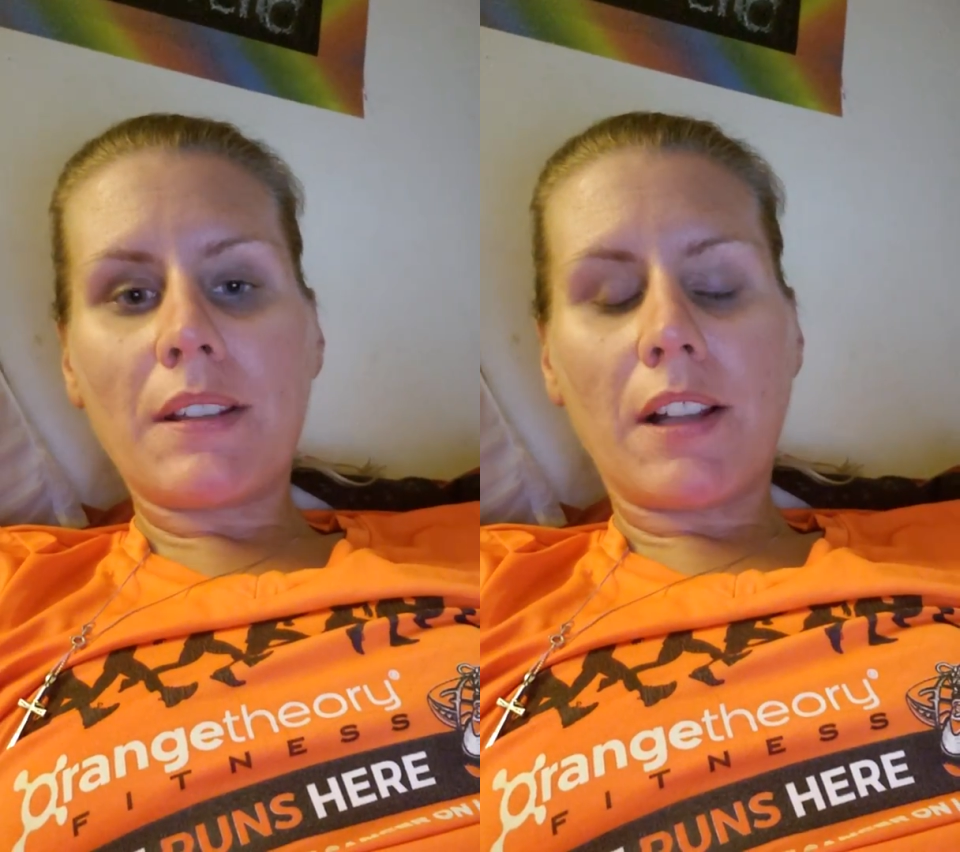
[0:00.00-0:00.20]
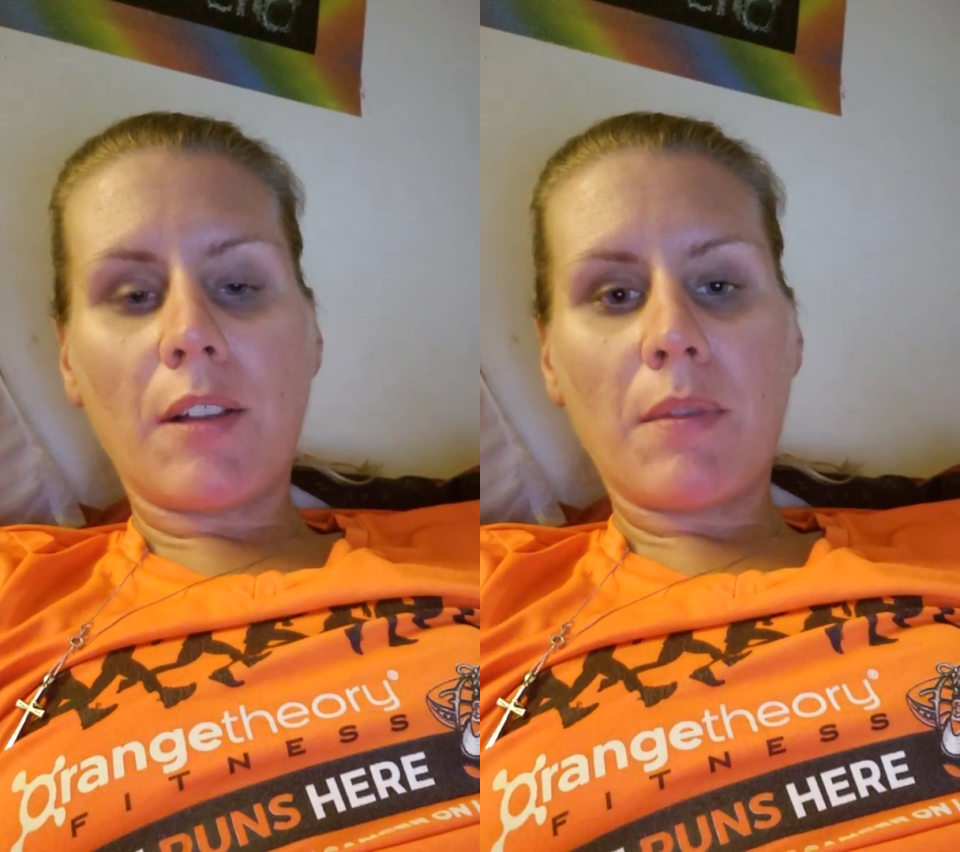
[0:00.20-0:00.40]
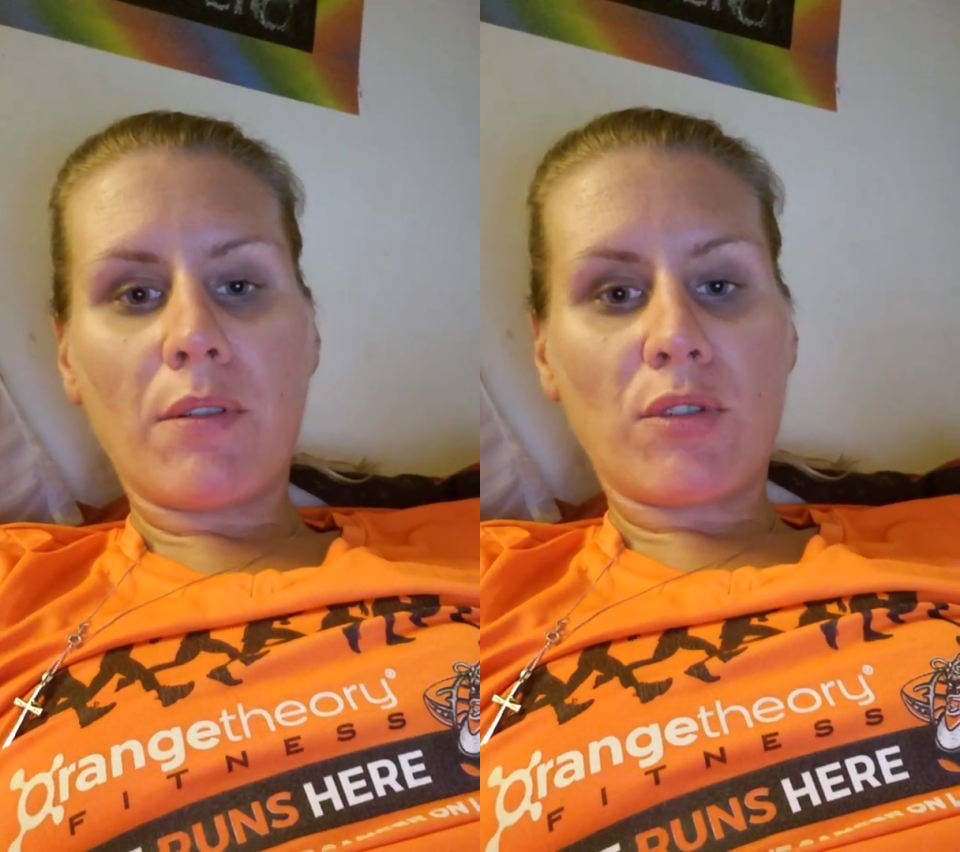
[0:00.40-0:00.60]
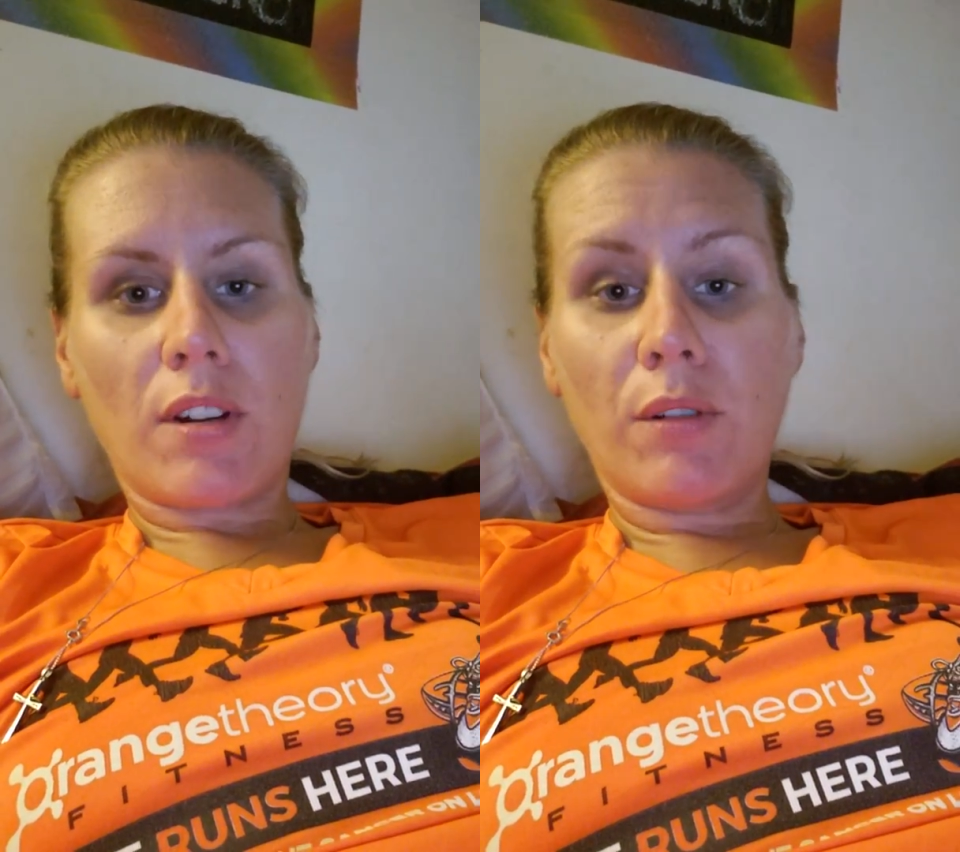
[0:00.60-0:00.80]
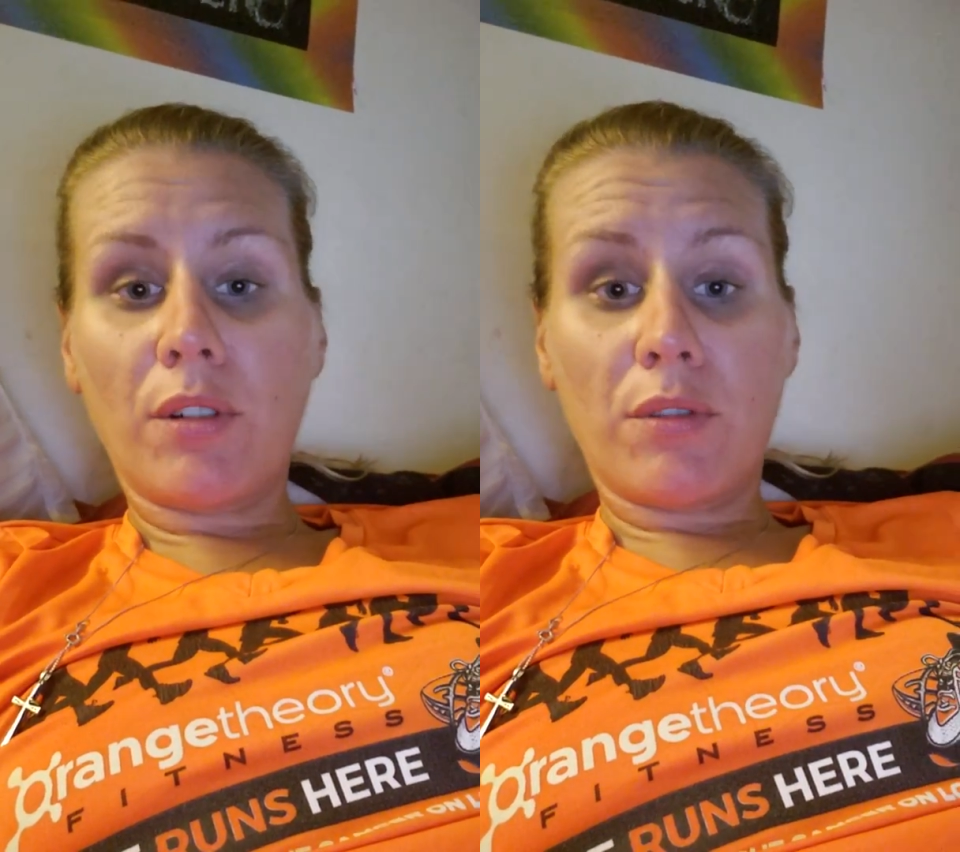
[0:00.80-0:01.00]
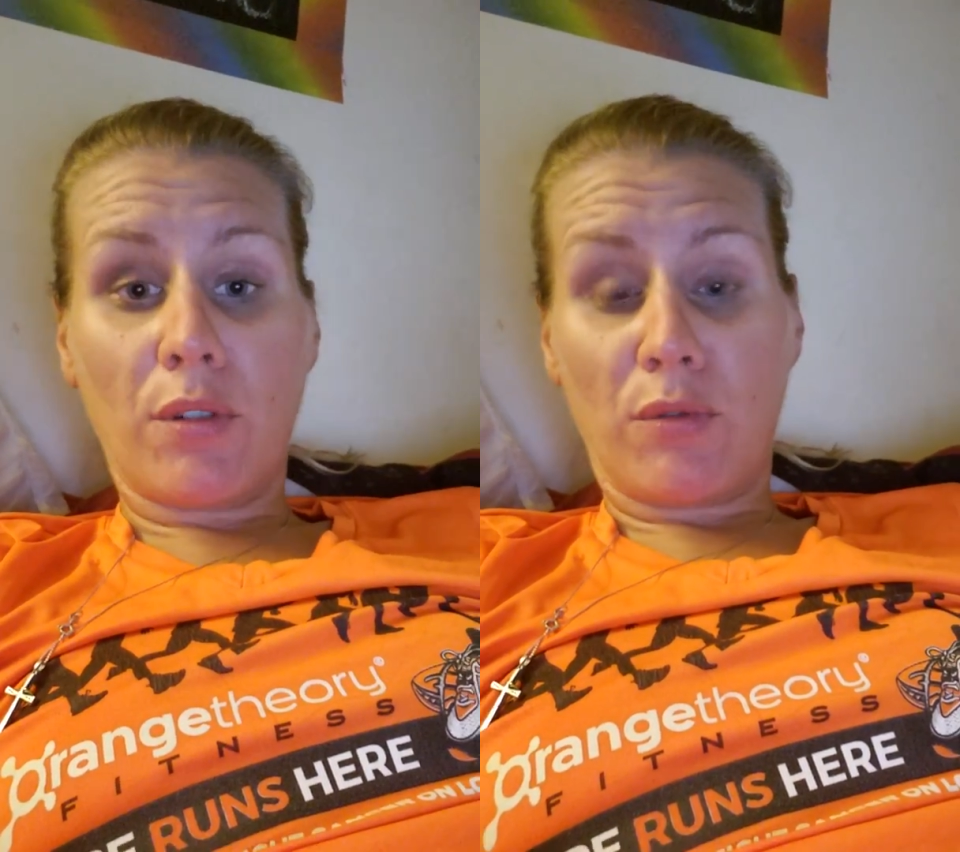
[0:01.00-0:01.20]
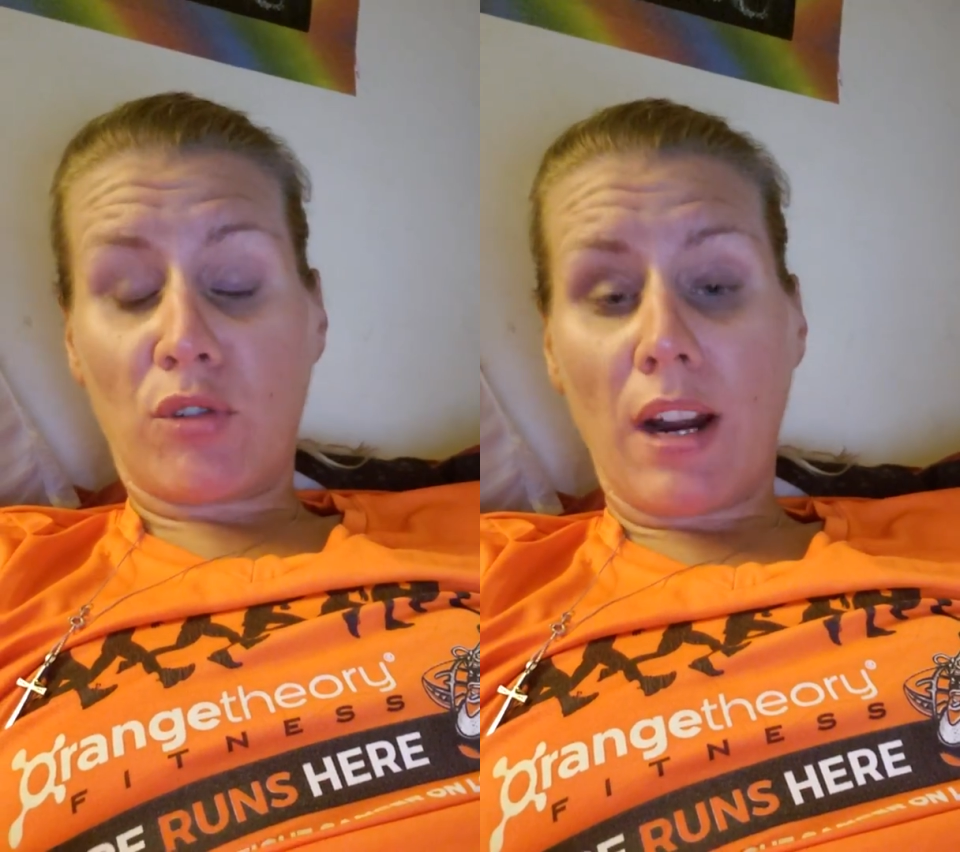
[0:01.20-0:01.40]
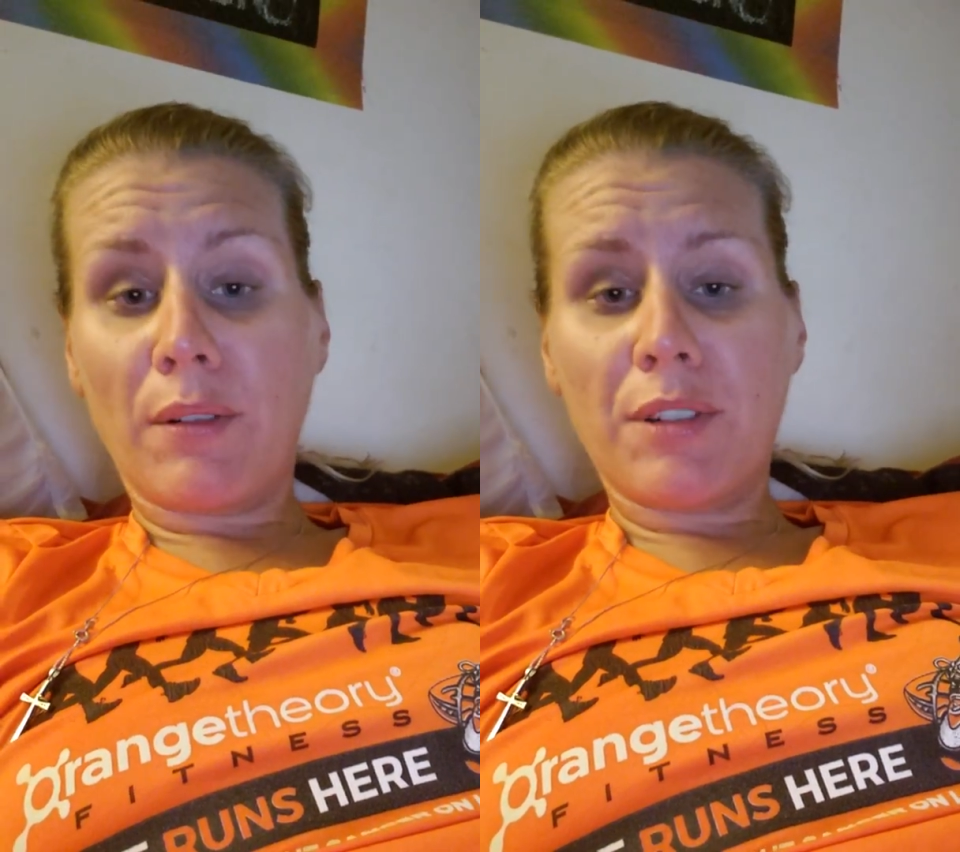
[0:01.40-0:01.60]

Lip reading: telling me their child